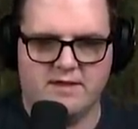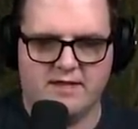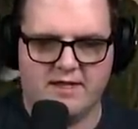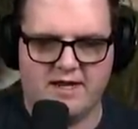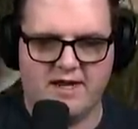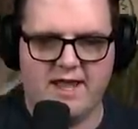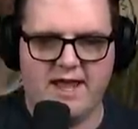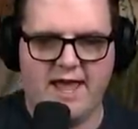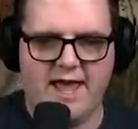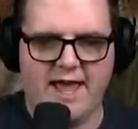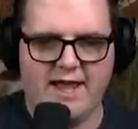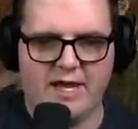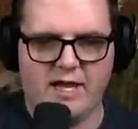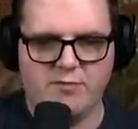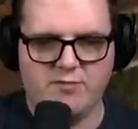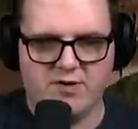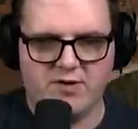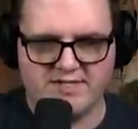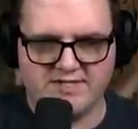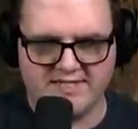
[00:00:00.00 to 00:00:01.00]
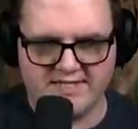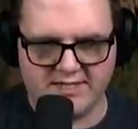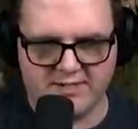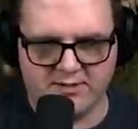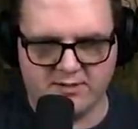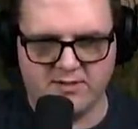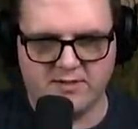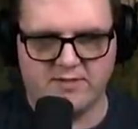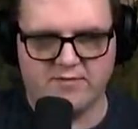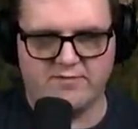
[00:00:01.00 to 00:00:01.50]
Can I hang that up a
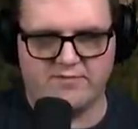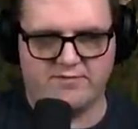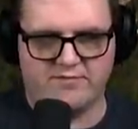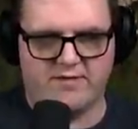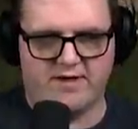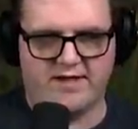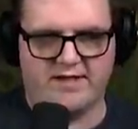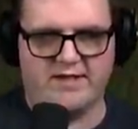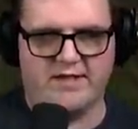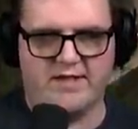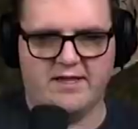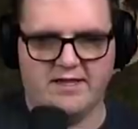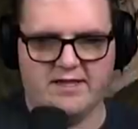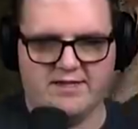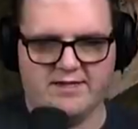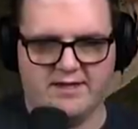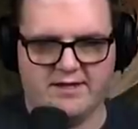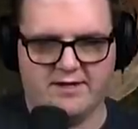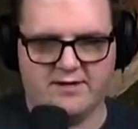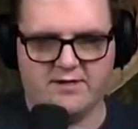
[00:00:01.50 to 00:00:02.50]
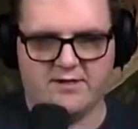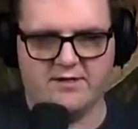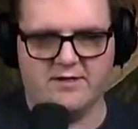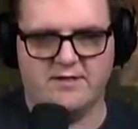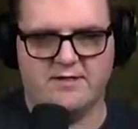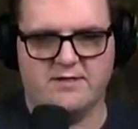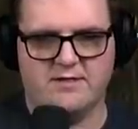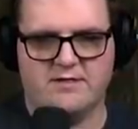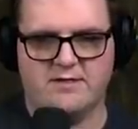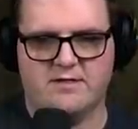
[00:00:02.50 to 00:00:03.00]
deer? If I so kill a deer?
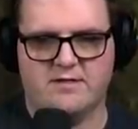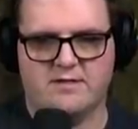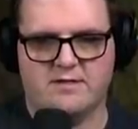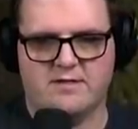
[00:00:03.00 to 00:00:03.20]
Spoiled.